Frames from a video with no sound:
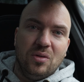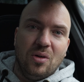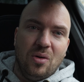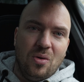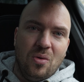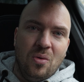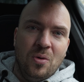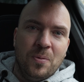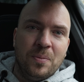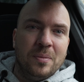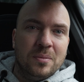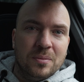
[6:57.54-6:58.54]
So
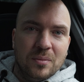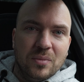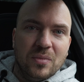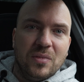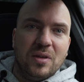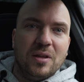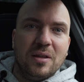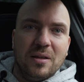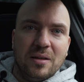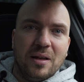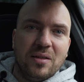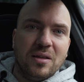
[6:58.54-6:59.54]

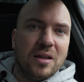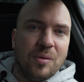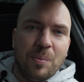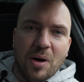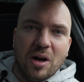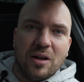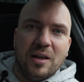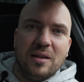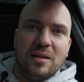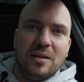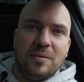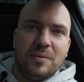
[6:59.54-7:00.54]
that's another bug
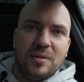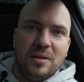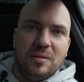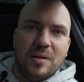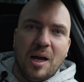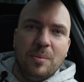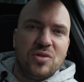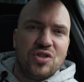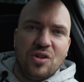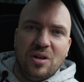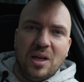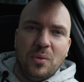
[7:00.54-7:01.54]
and I'm
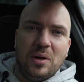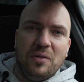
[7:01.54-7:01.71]
sure they